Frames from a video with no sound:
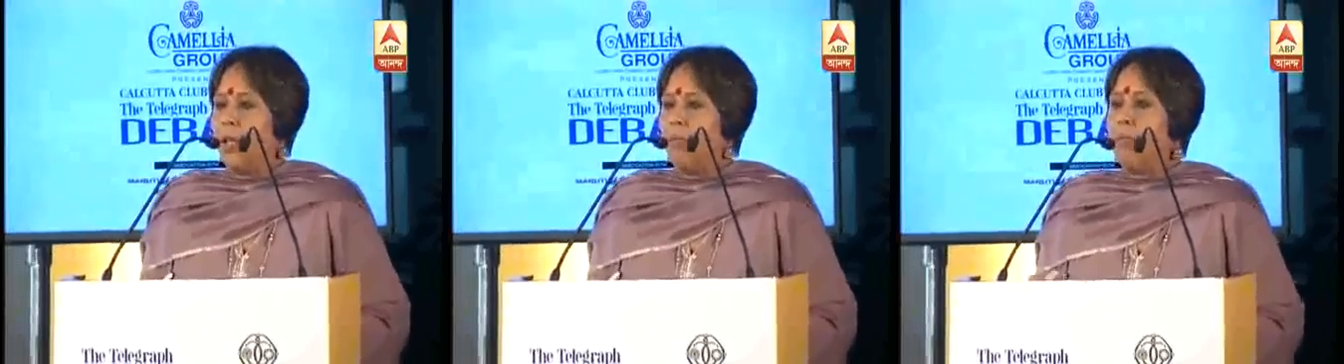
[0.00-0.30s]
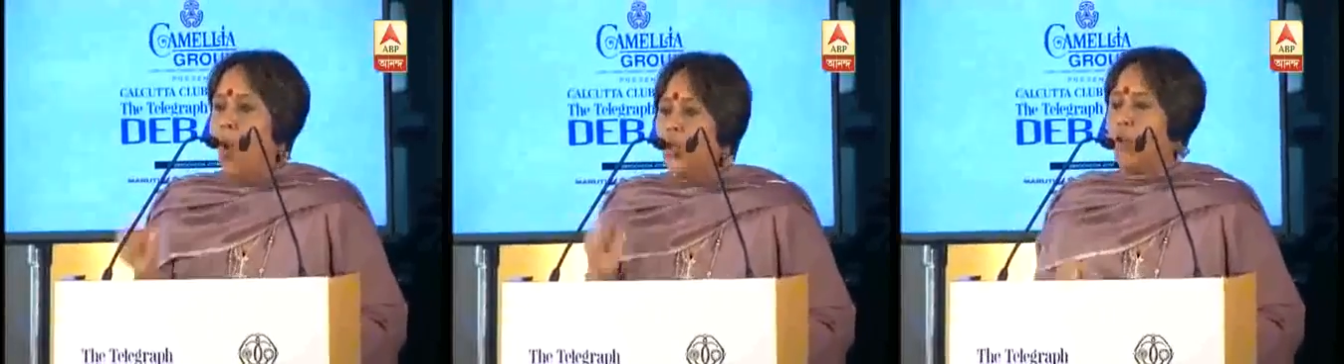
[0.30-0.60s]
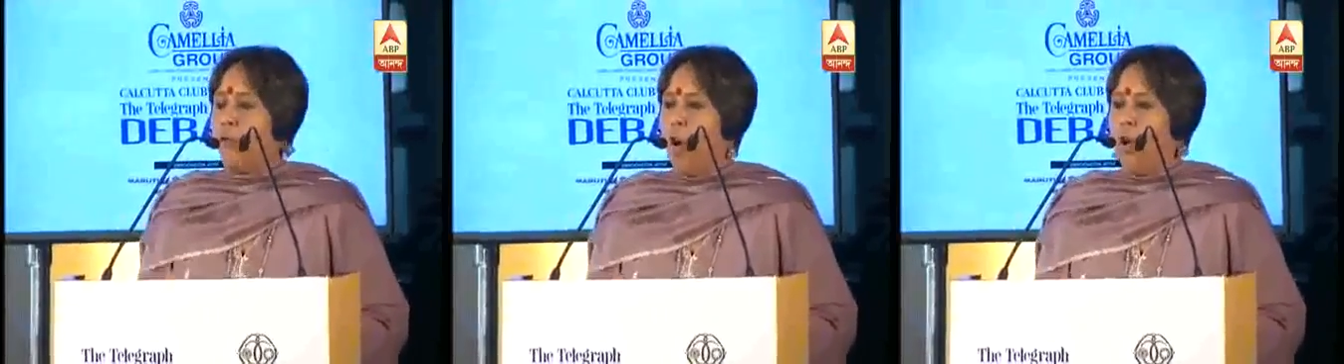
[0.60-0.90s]
most
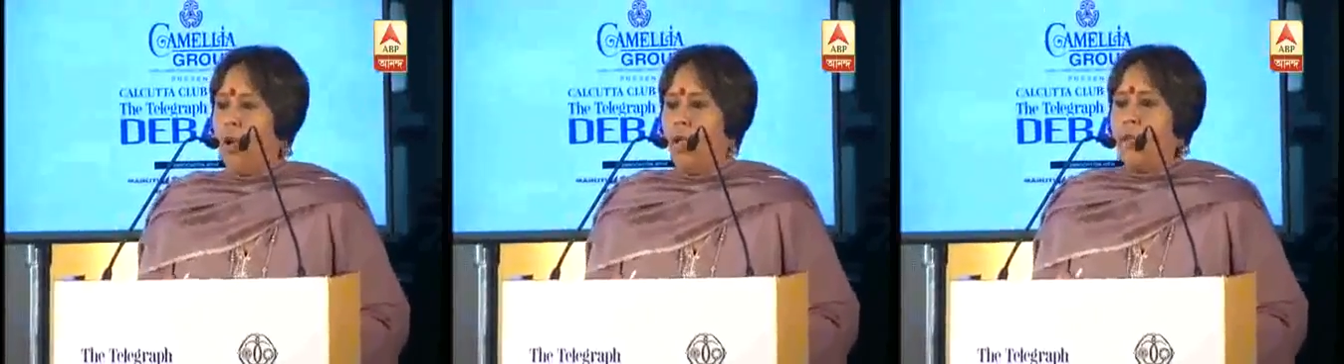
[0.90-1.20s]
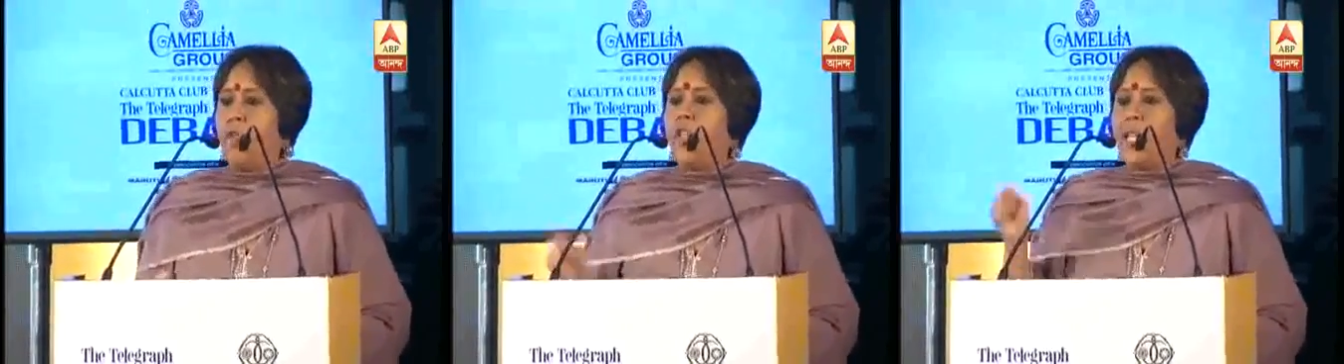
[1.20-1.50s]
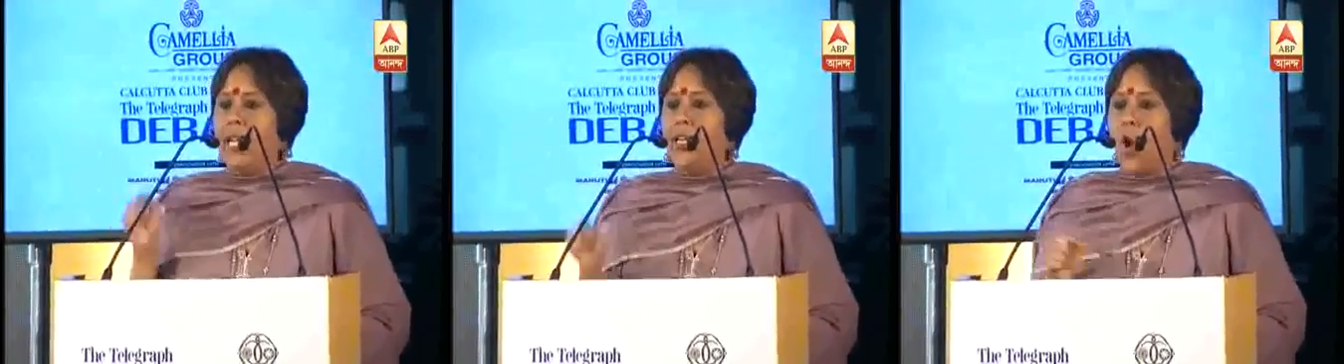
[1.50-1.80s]
of all, for the
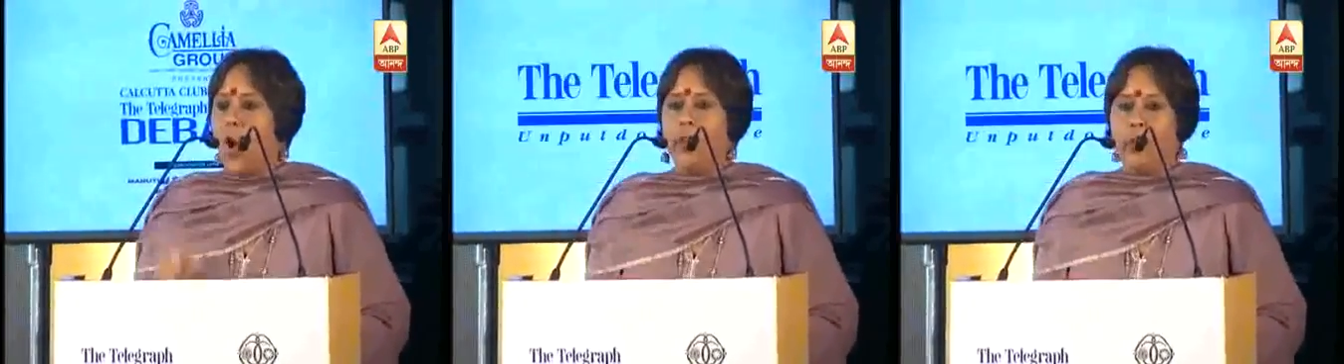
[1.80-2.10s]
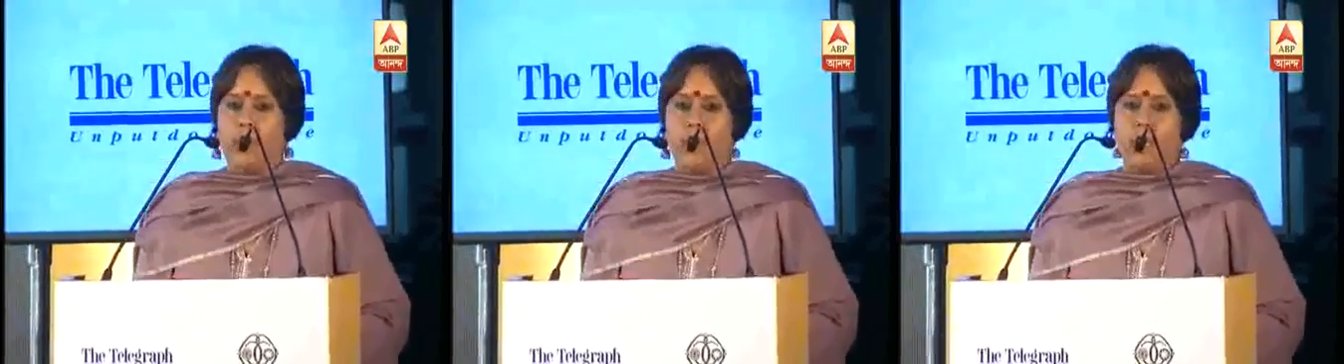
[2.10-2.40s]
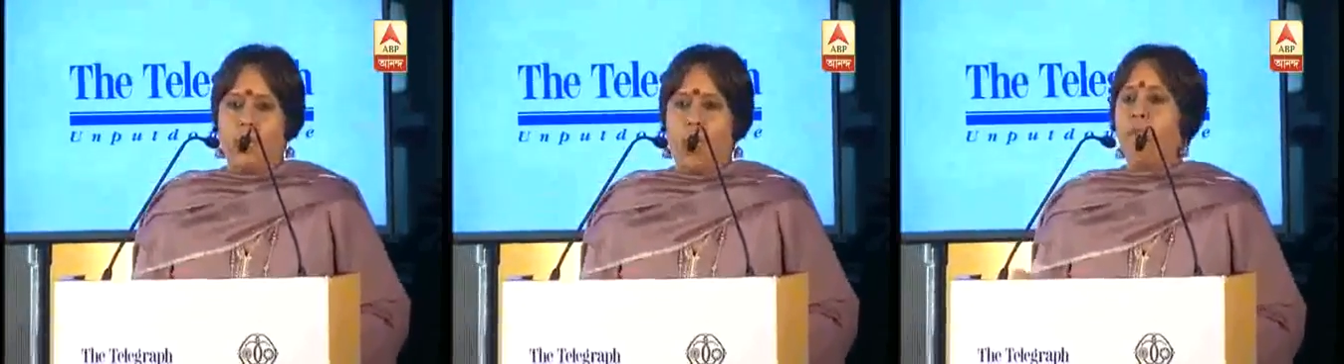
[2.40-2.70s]

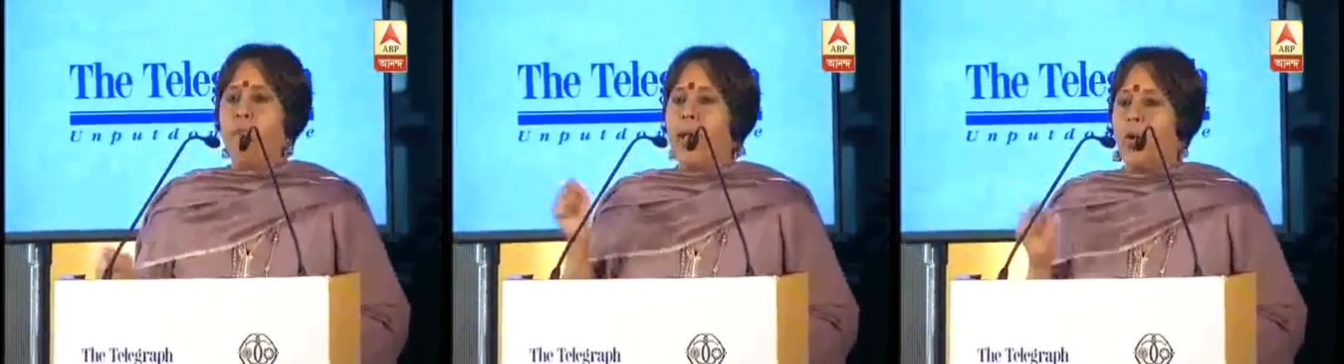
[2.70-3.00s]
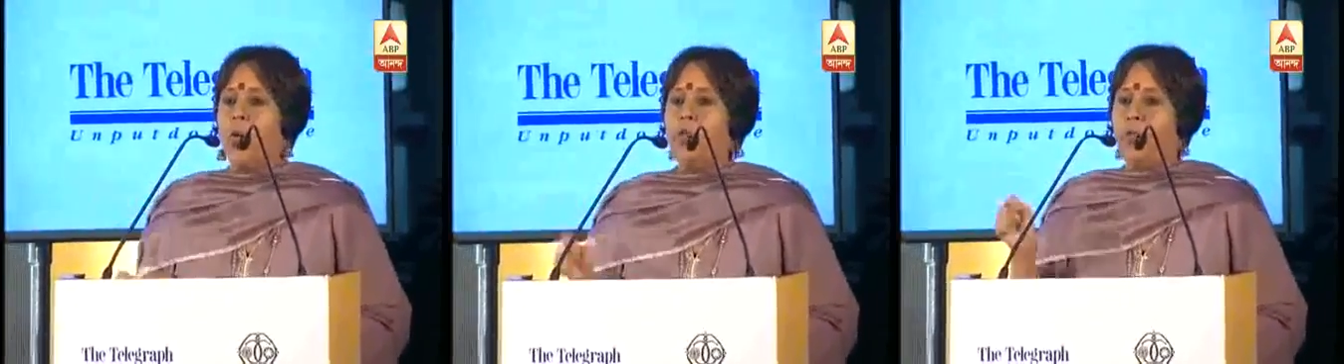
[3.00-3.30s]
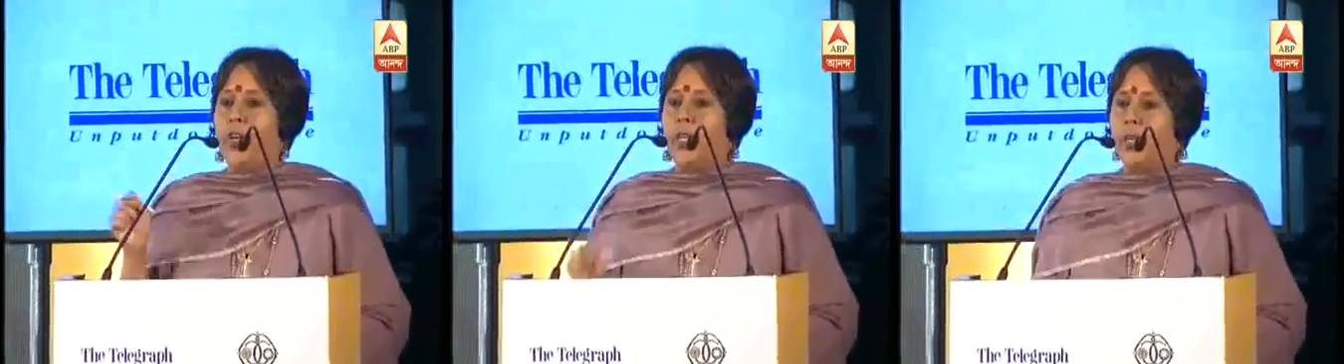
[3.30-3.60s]
intolerance of my own
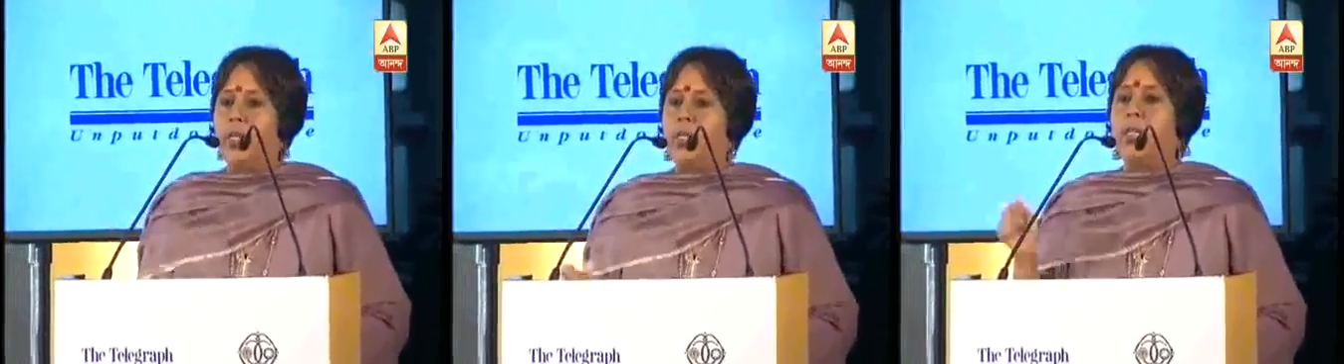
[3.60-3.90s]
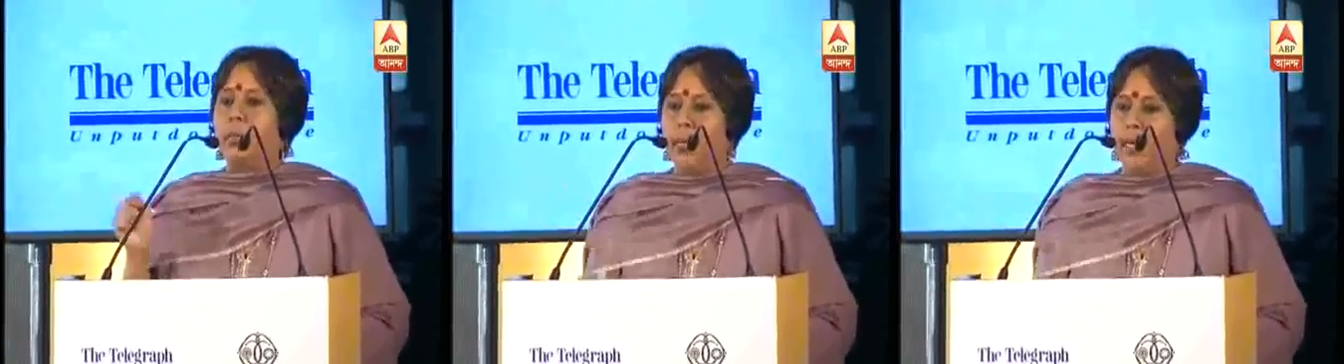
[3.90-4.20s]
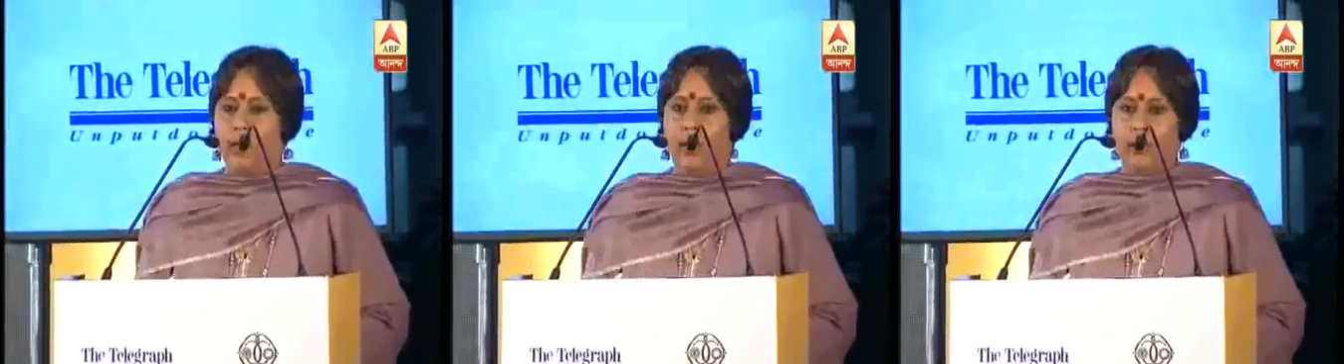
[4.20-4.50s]
fraternity, the
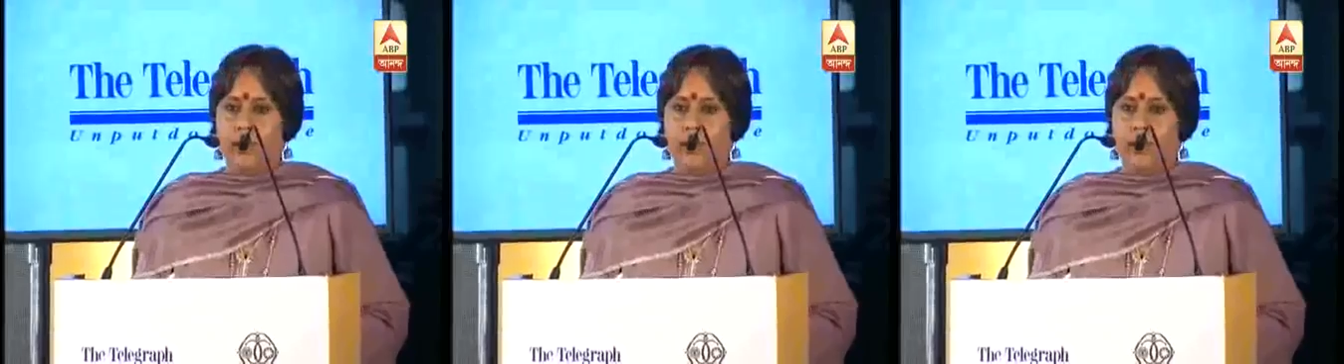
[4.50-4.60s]
media.